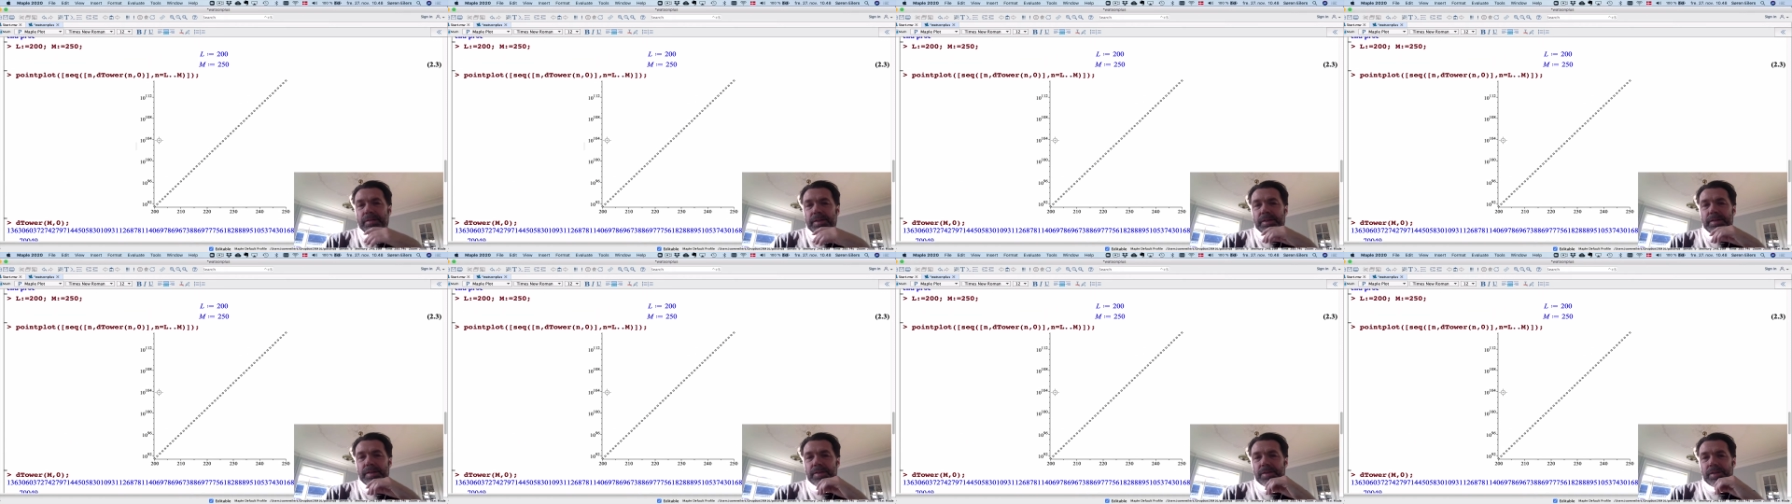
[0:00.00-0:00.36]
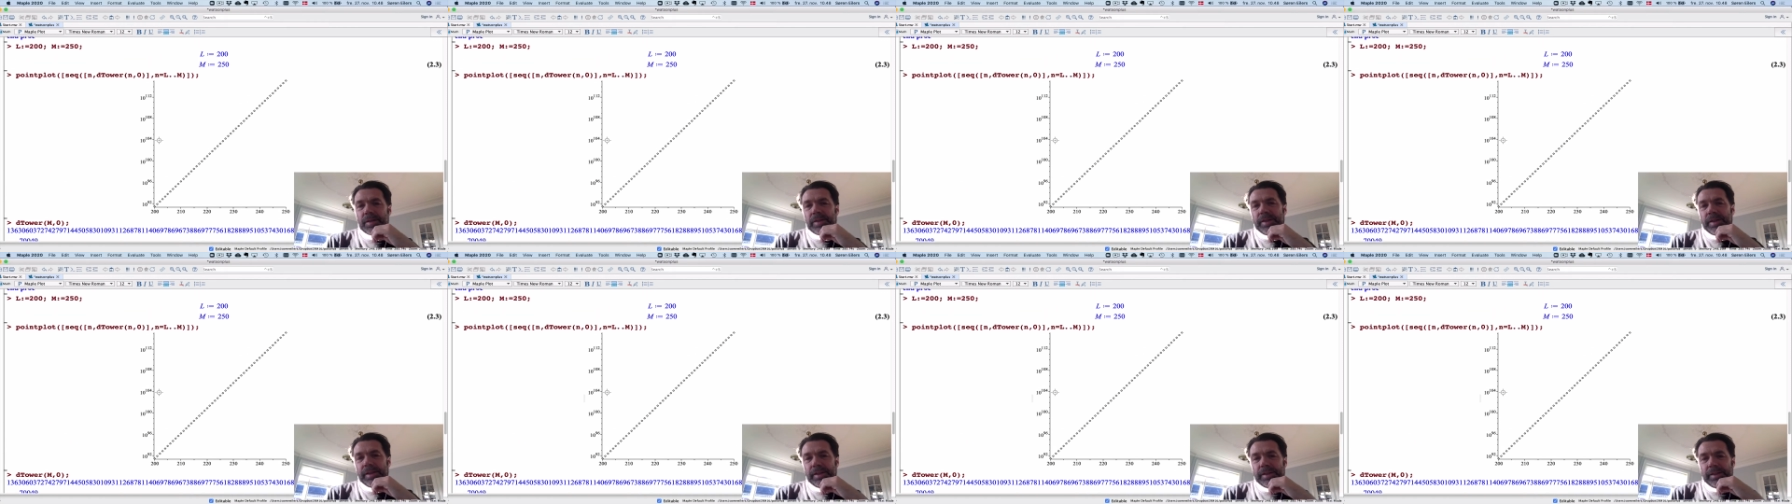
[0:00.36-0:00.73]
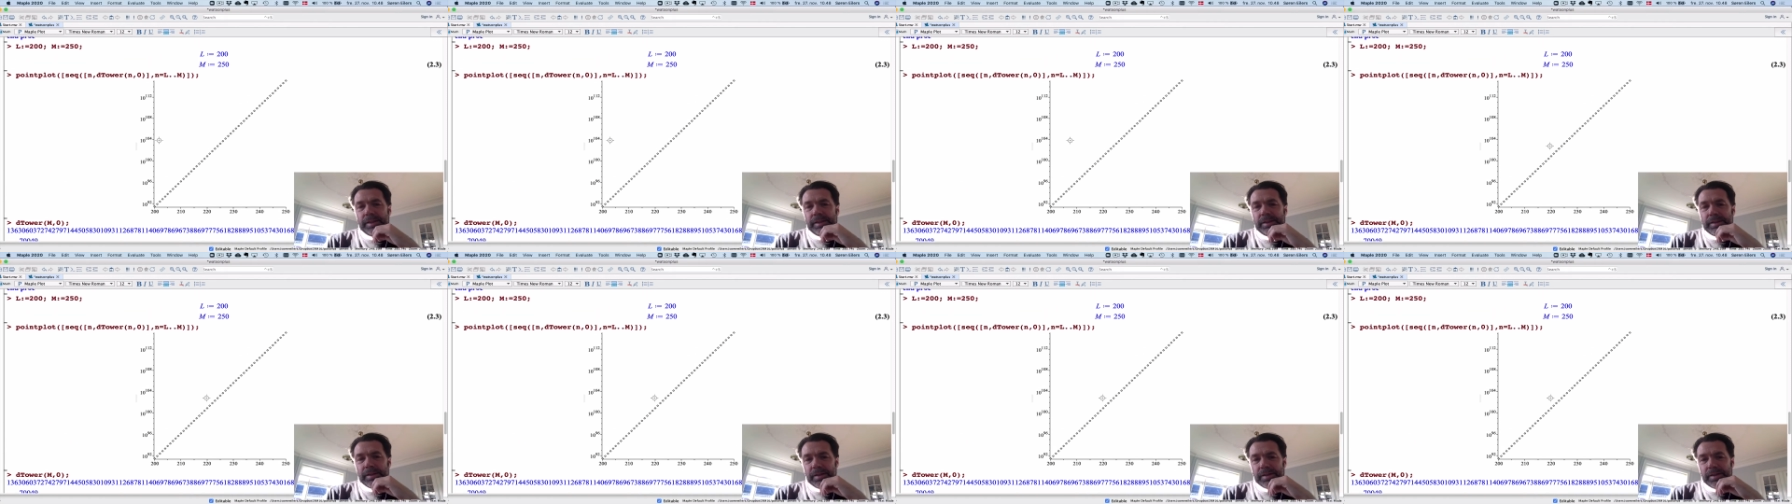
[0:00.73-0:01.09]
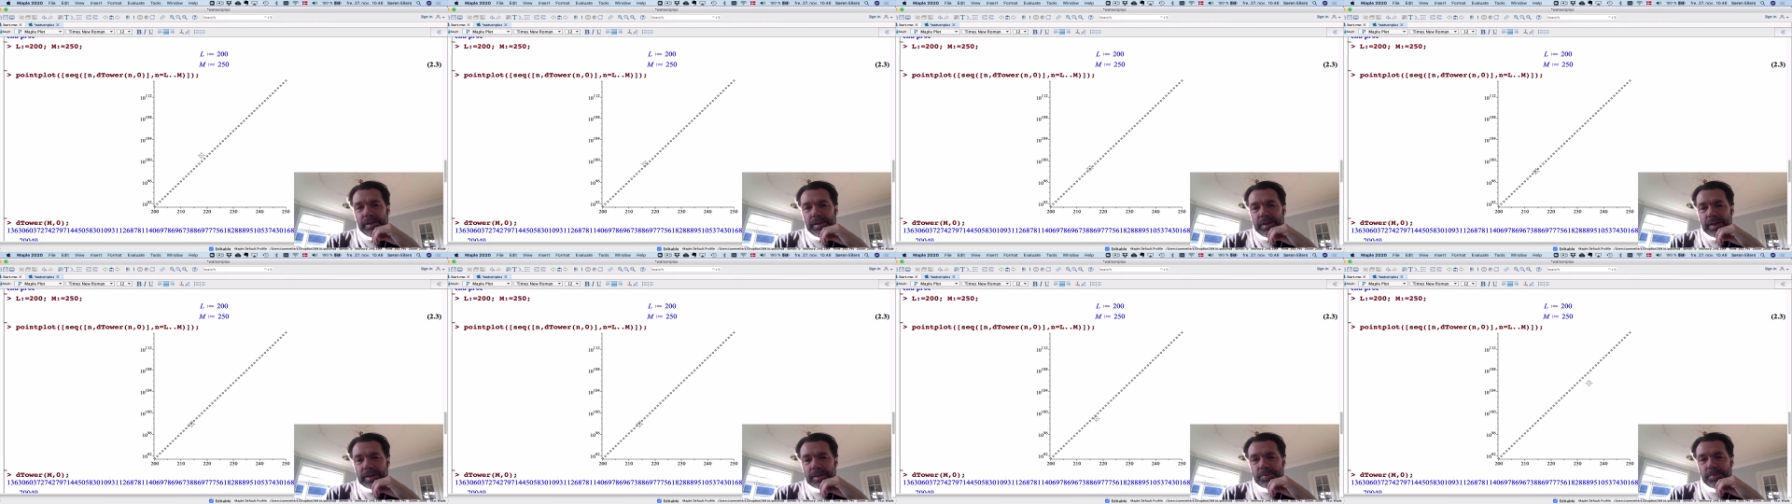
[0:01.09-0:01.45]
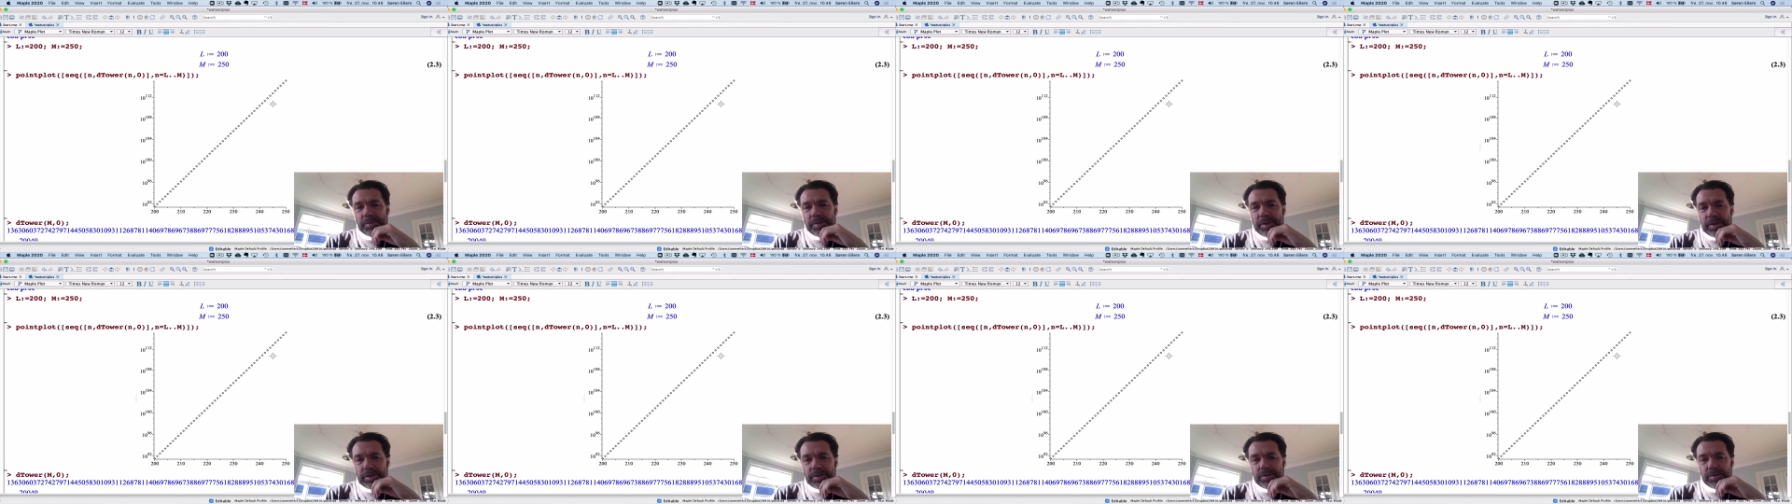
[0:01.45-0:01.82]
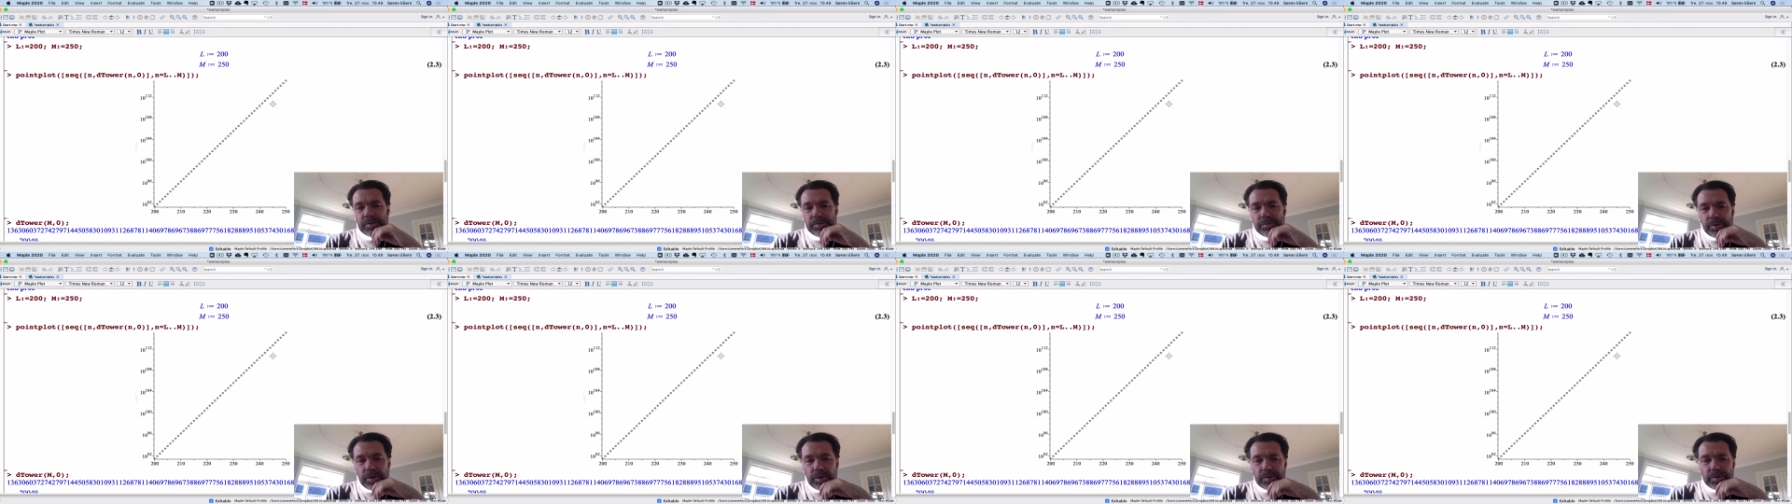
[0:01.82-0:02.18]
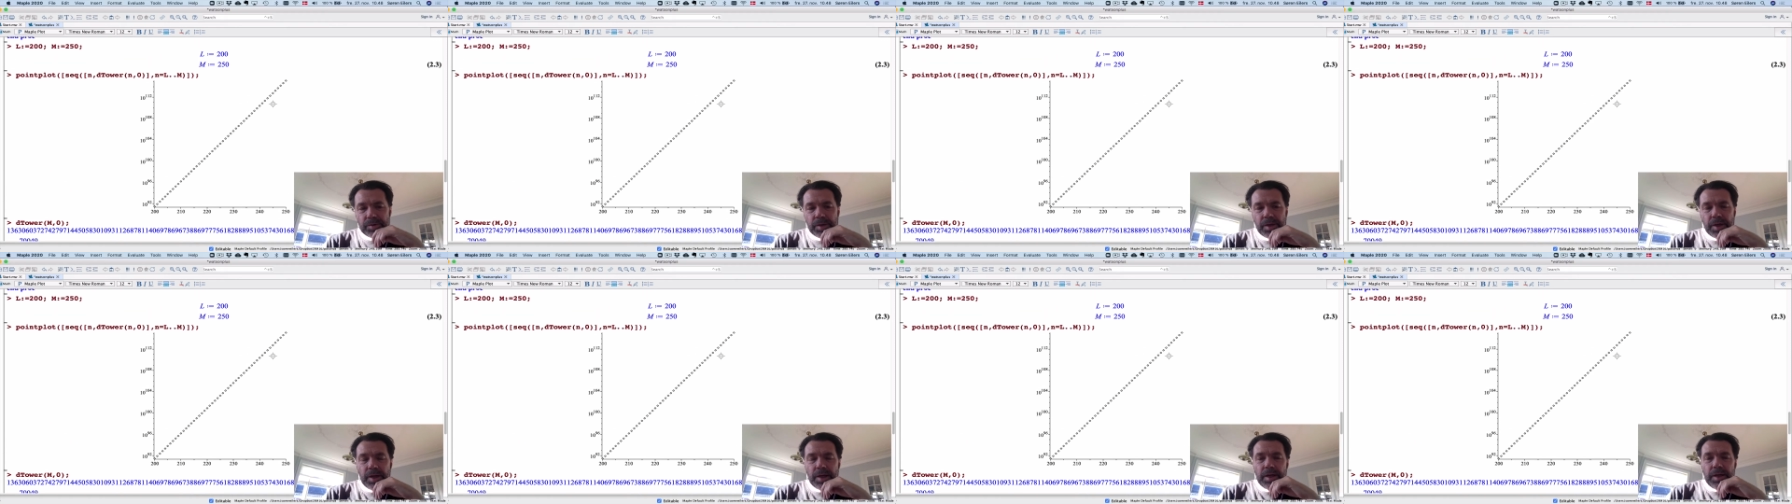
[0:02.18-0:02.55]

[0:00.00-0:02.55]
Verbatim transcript: this is clearly an exponential growth.